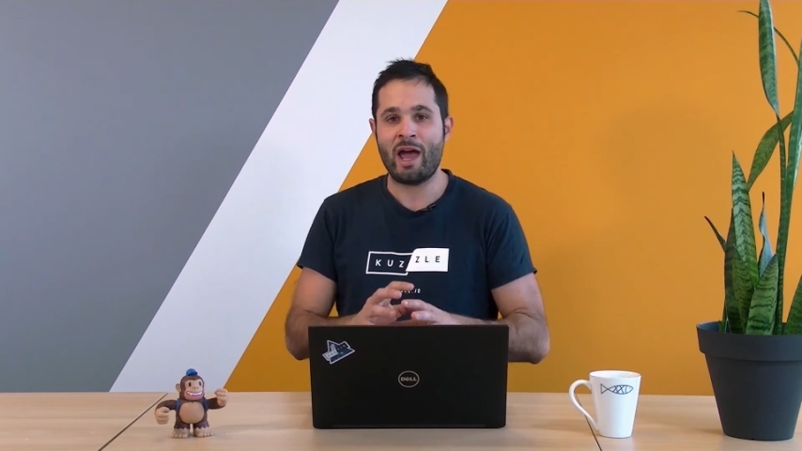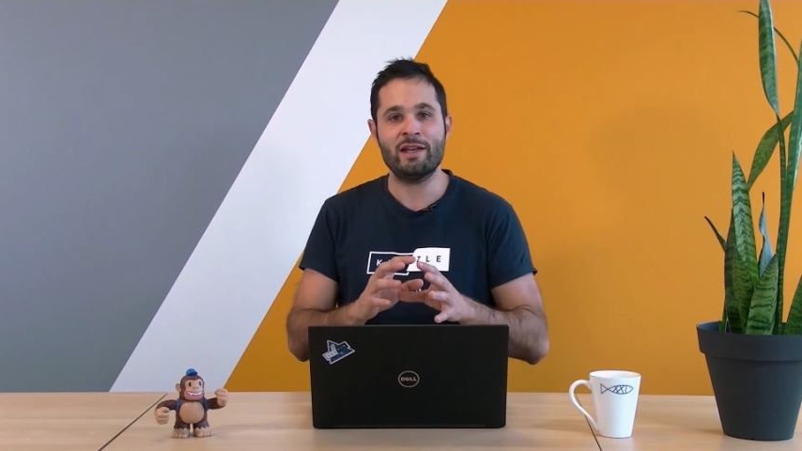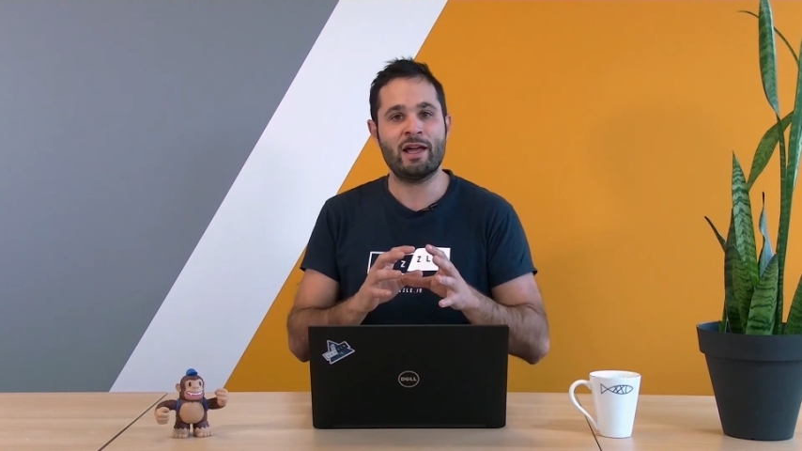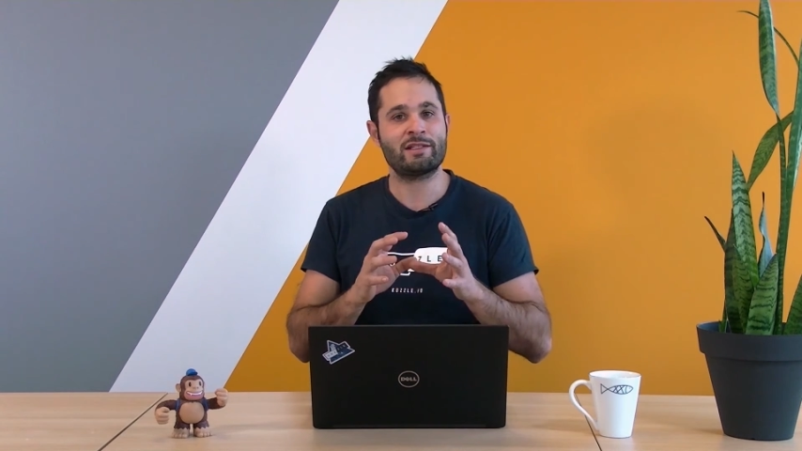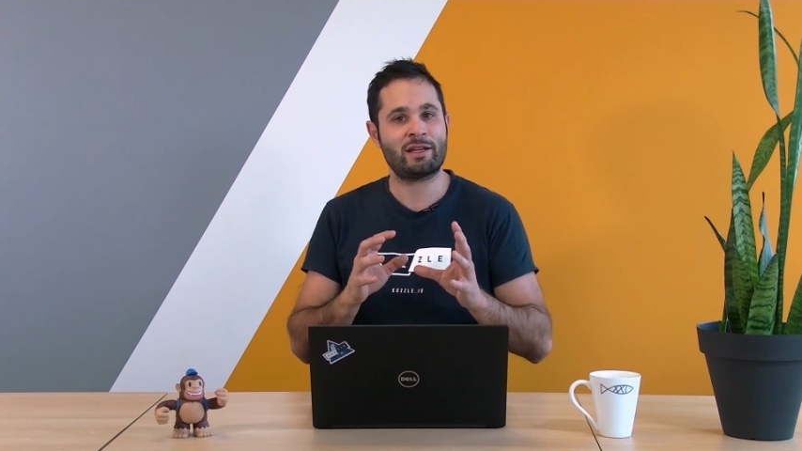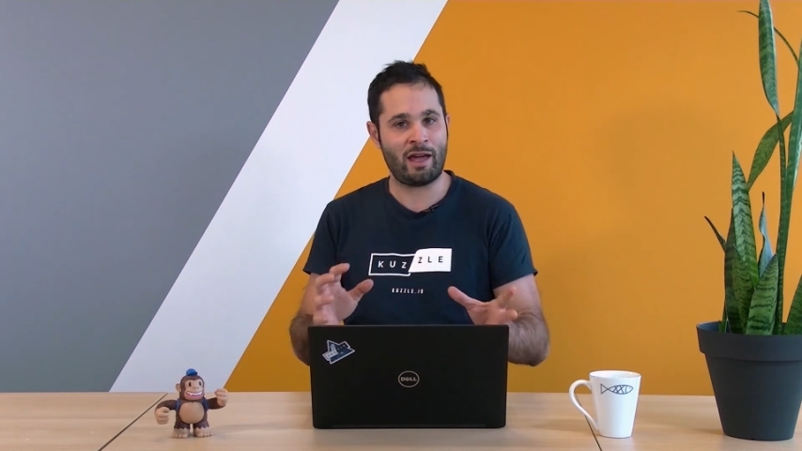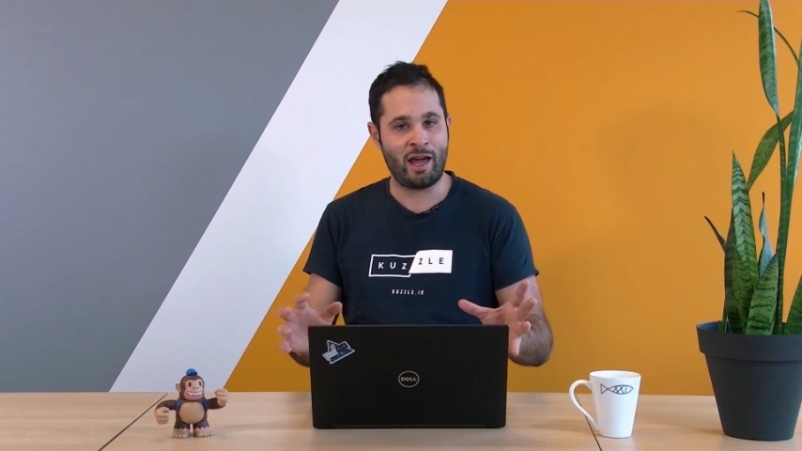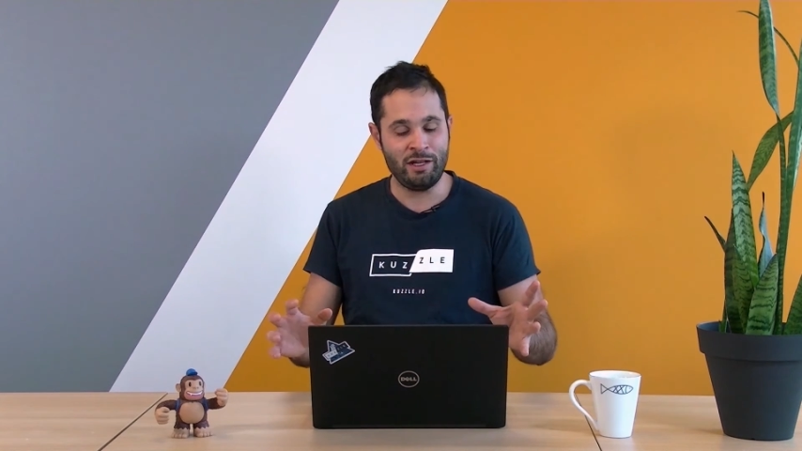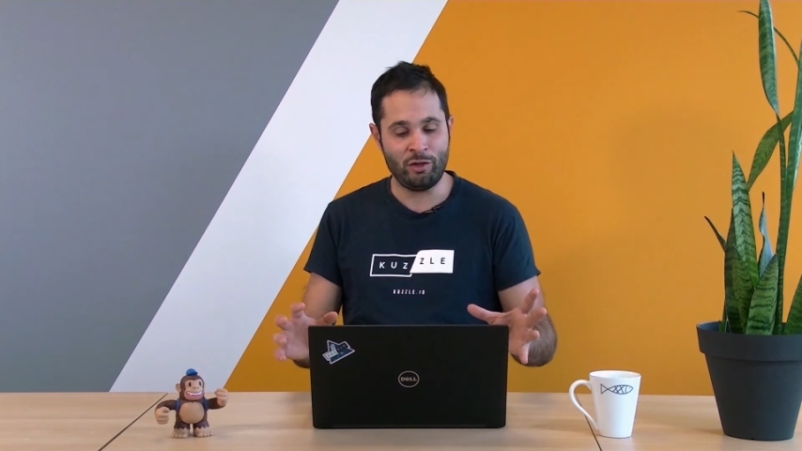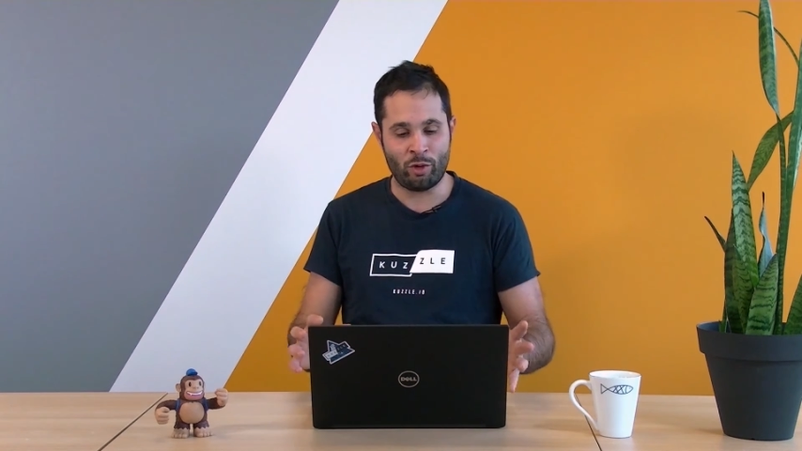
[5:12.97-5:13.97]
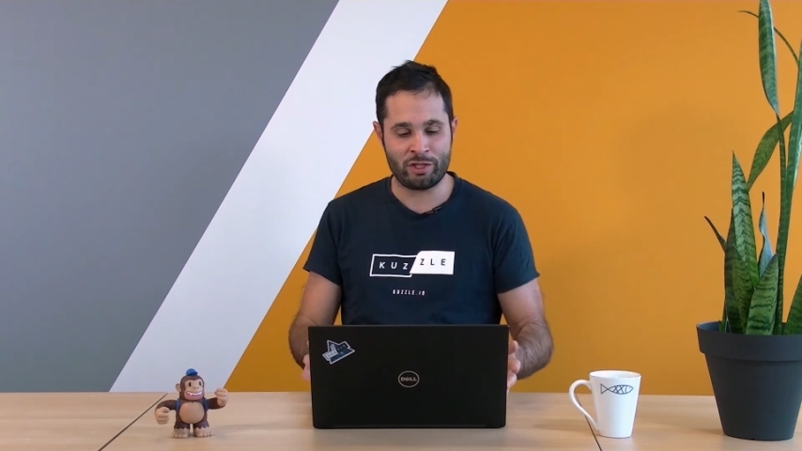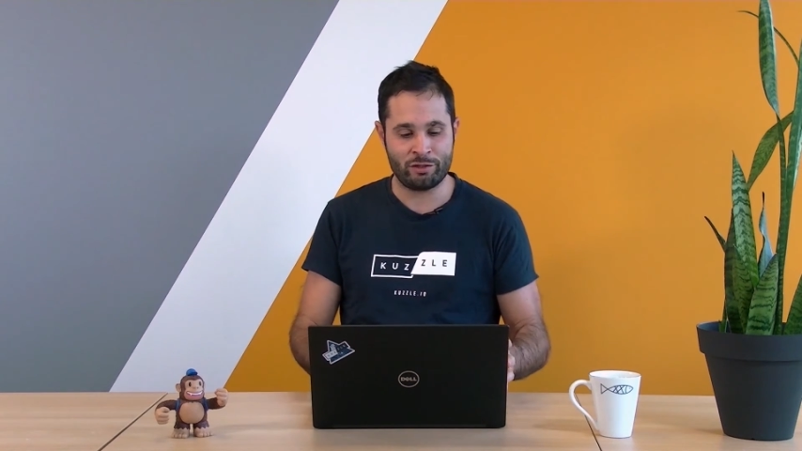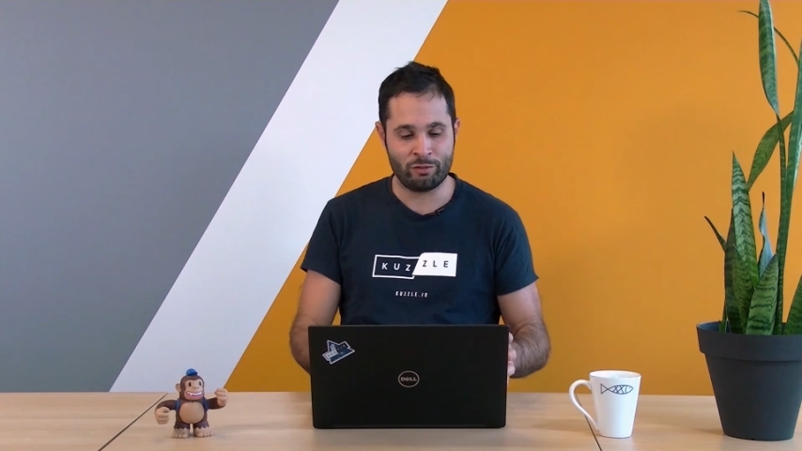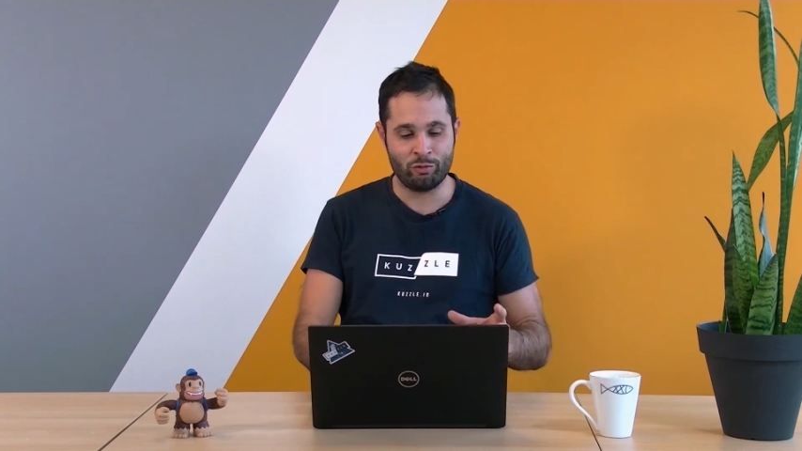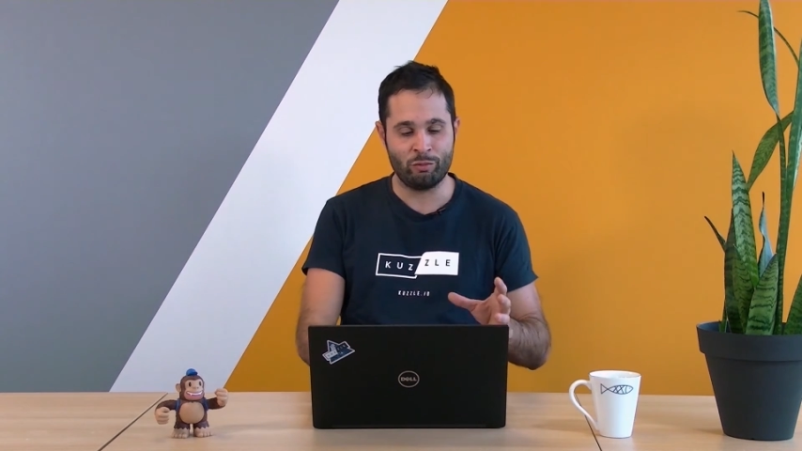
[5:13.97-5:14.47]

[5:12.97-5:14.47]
and ask any question.